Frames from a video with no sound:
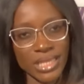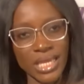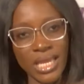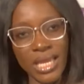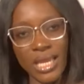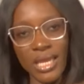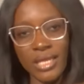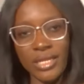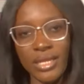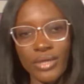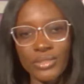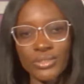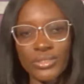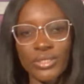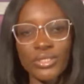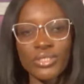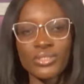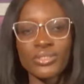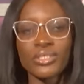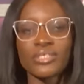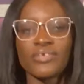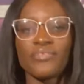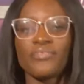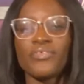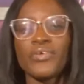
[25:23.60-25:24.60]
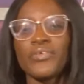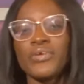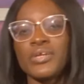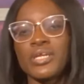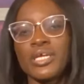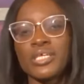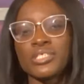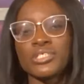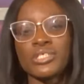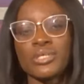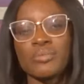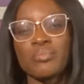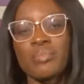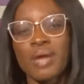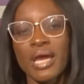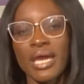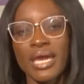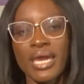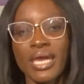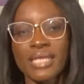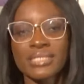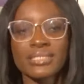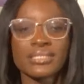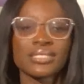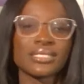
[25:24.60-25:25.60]
Now, turning to the foreign exchange
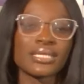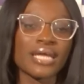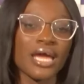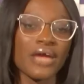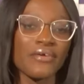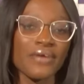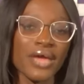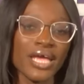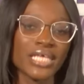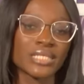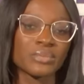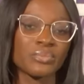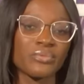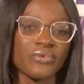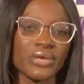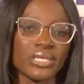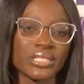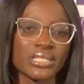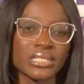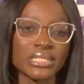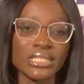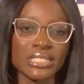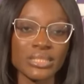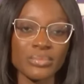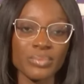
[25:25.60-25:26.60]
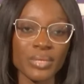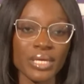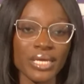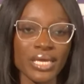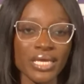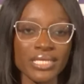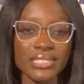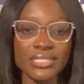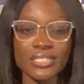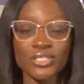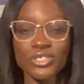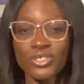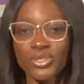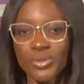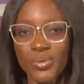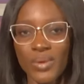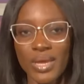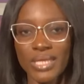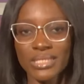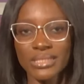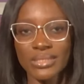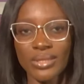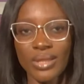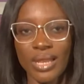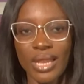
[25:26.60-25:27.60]
market, the Naira experienced a dip against the
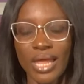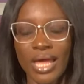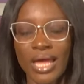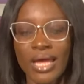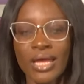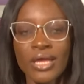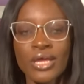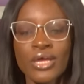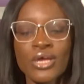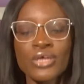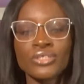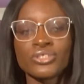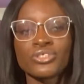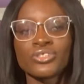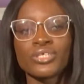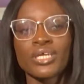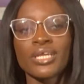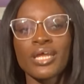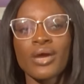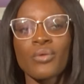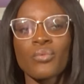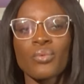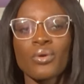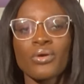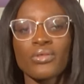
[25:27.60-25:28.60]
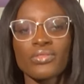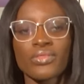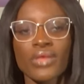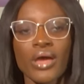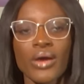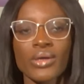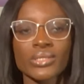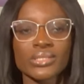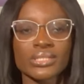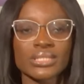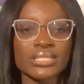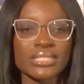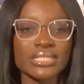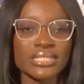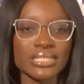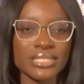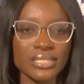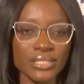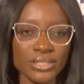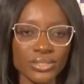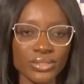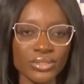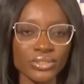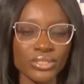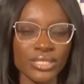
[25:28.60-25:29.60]
US dollar to trade at
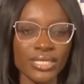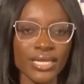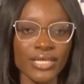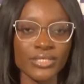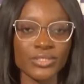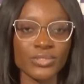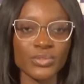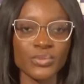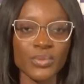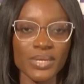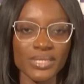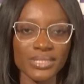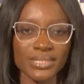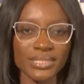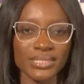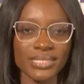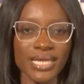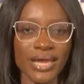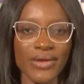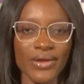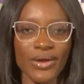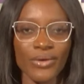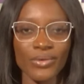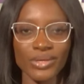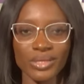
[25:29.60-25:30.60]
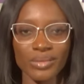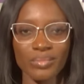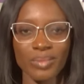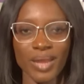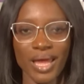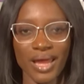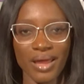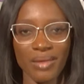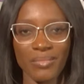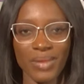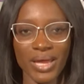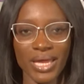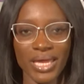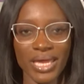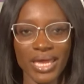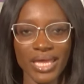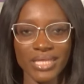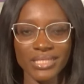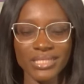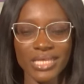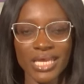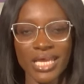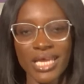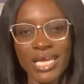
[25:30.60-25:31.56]
1,620 Naira on the black market.